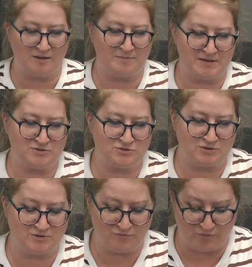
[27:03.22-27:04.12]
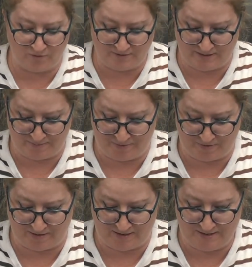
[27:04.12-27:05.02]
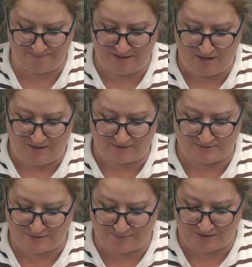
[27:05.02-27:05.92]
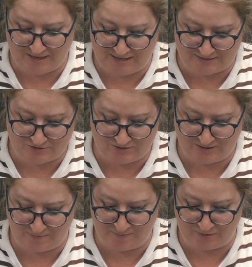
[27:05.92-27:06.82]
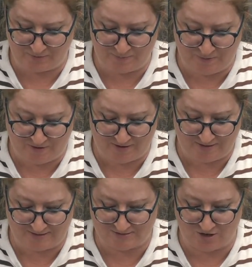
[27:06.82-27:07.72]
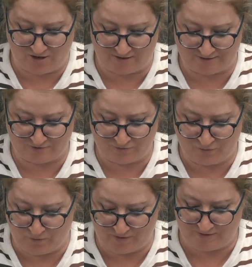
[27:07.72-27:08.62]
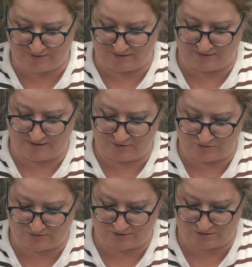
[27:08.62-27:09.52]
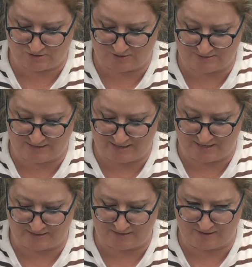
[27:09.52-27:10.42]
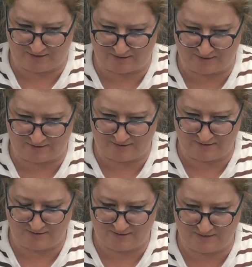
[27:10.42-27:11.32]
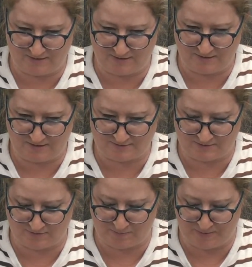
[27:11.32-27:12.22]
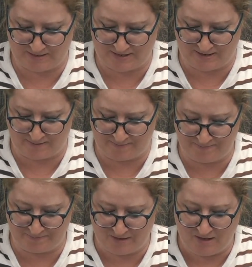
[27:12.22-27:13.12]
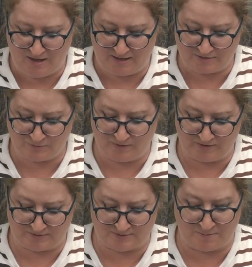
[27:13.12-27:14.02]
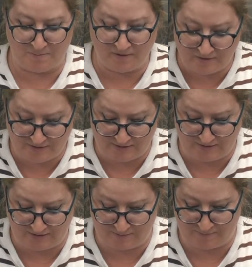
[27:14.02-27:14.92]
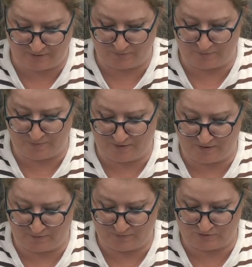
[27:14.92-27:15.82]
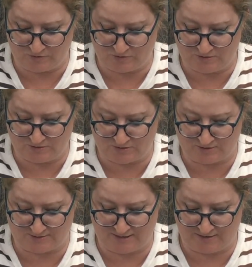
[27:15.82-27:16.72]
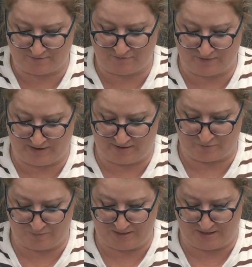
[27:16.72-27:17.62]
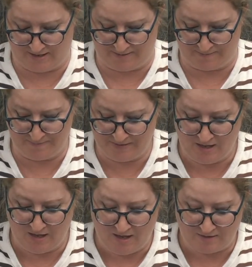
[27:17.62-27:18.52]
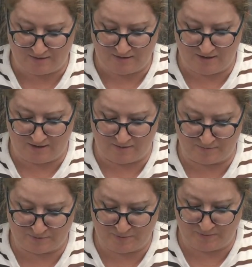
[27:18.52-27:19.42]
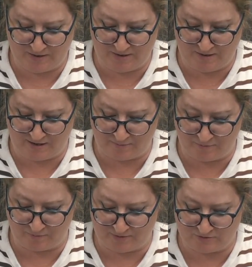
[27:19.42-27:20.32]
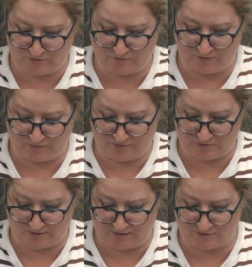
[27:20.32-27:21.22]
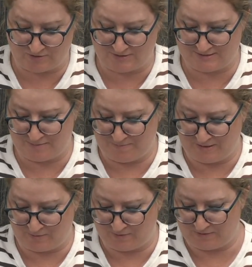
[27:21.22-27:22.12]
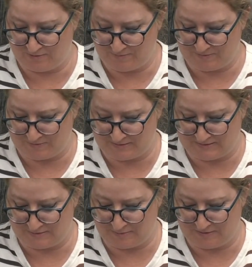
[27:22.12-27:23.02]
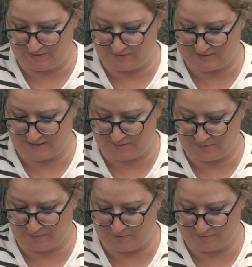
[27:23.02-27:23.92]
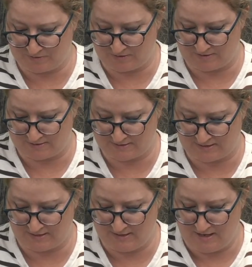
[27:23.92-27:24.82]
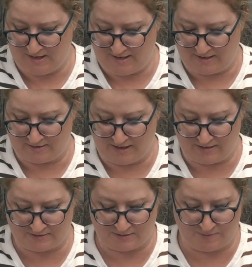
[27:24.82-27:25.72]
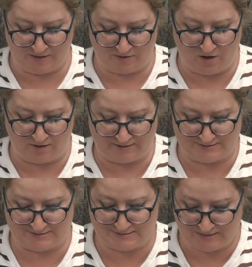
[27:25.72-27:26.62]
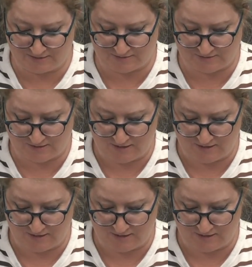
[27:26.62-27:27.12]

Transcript: Main Street for that party. The summer concert at Meadowood Park is August 4th, and that usually starts at, I think, 7 p.m., as well as the market in the Meadowood Park, which usually starts at 5 p.m. The Speedway Animal Rescue Fundraiser Concert is at Meadowood. Oop, there was a little bit of a typo, I'm sorry to say. And that is going to be on August 6th.